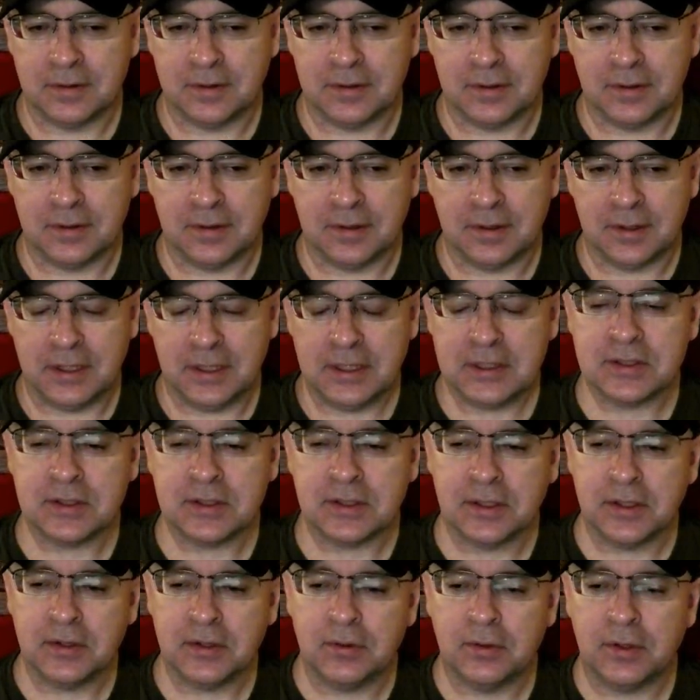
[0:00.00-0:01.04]
It's
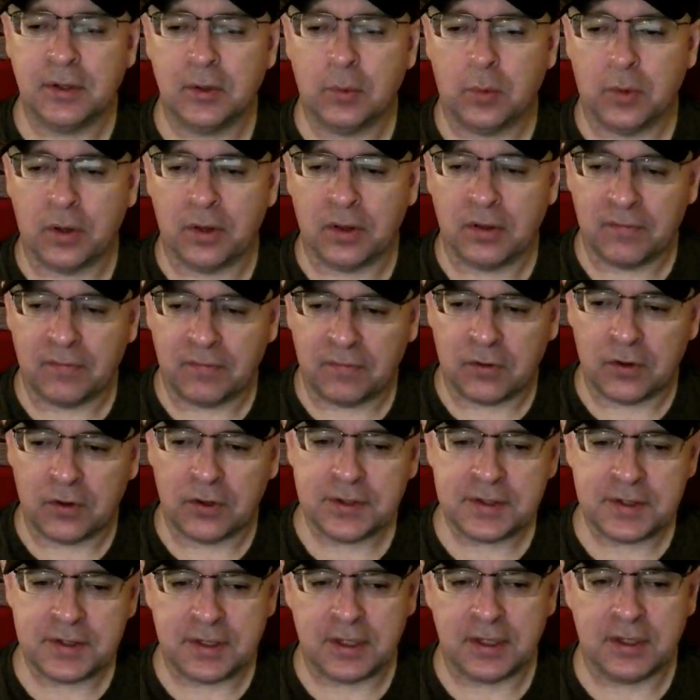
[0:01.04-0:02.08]
literally one of the first
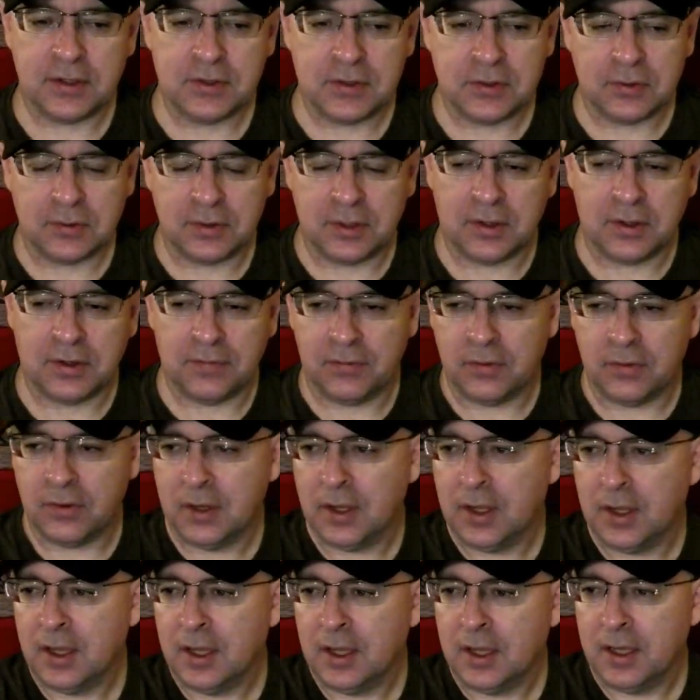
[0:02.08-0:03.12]
things you'll hear.
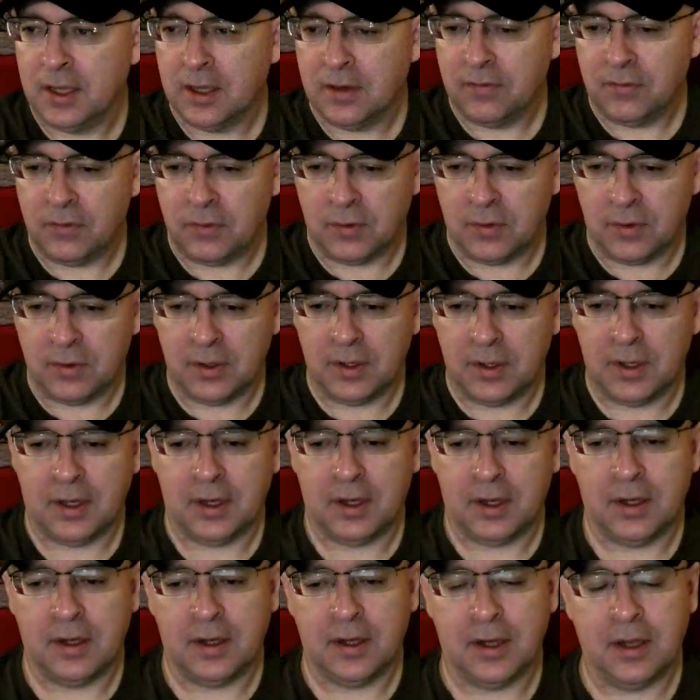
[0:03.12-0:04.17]
If
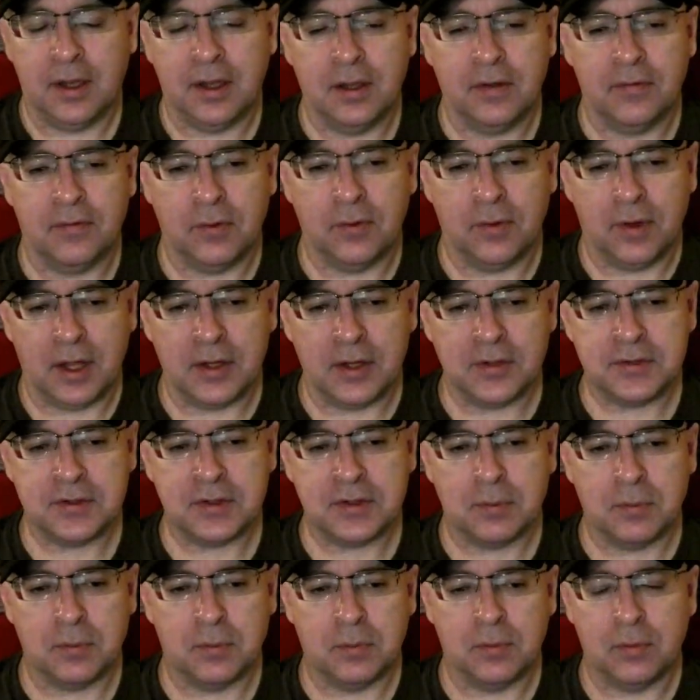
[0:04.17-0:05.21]
you catch
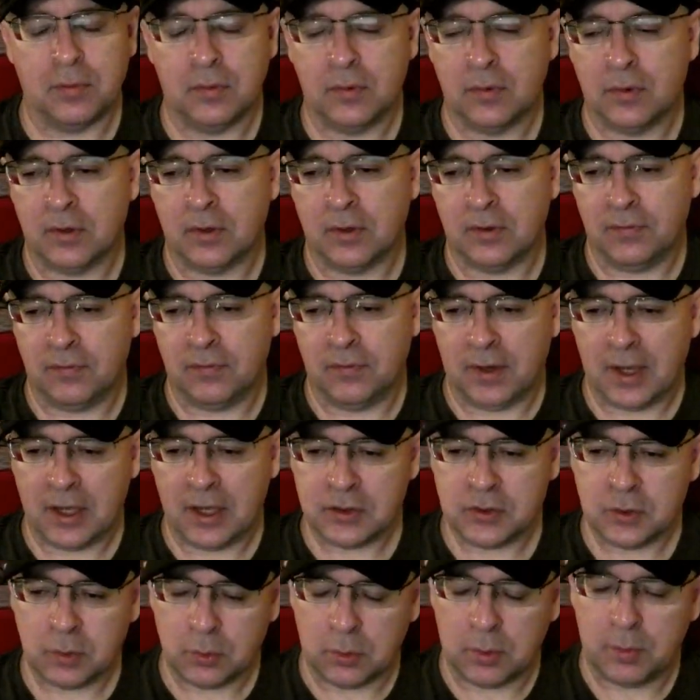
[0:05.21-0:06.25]
a
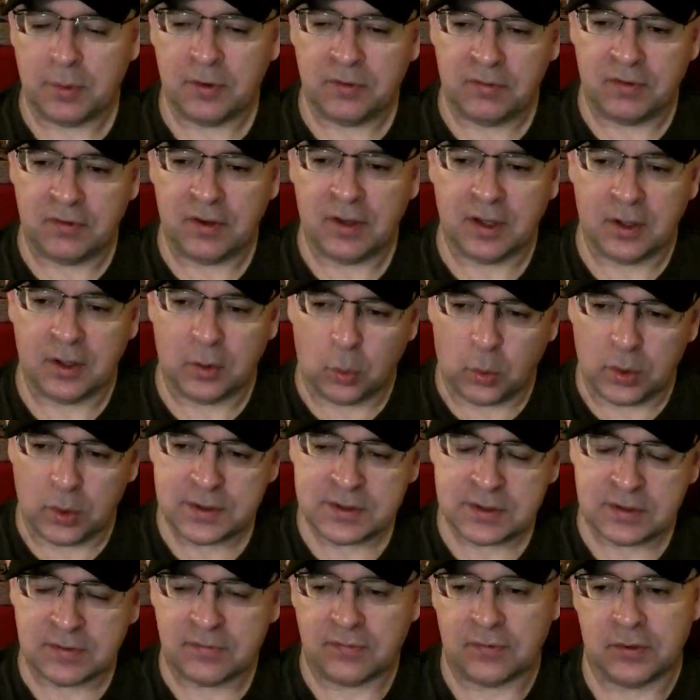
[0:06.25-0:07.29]
woman failing, what's the
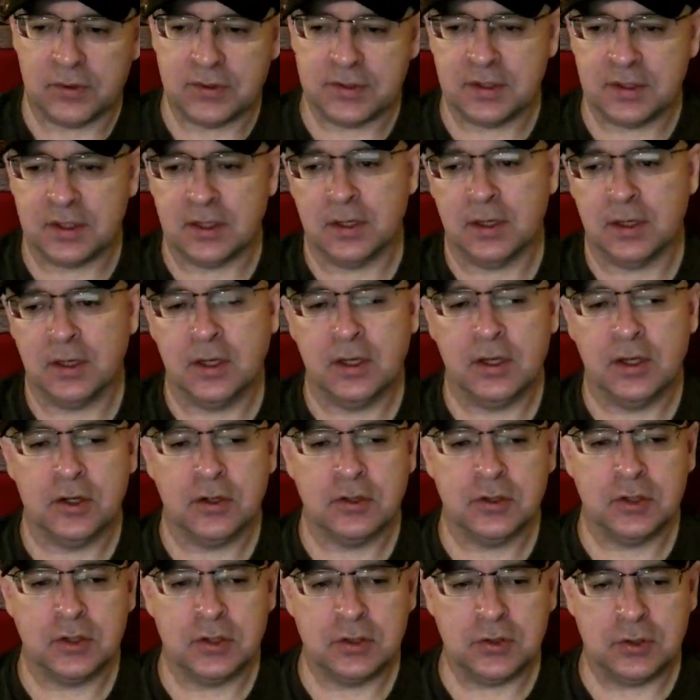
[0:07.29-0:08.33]
first thing she's
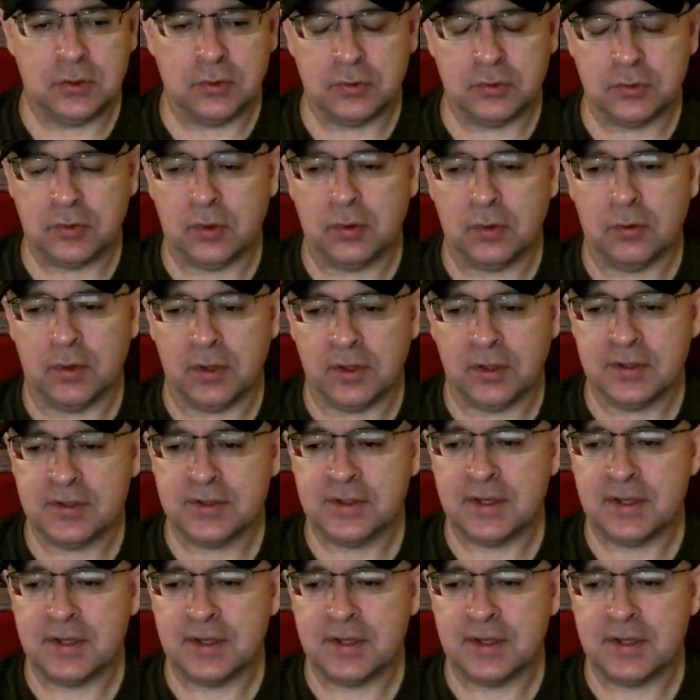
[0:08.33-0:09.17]
usually going to say?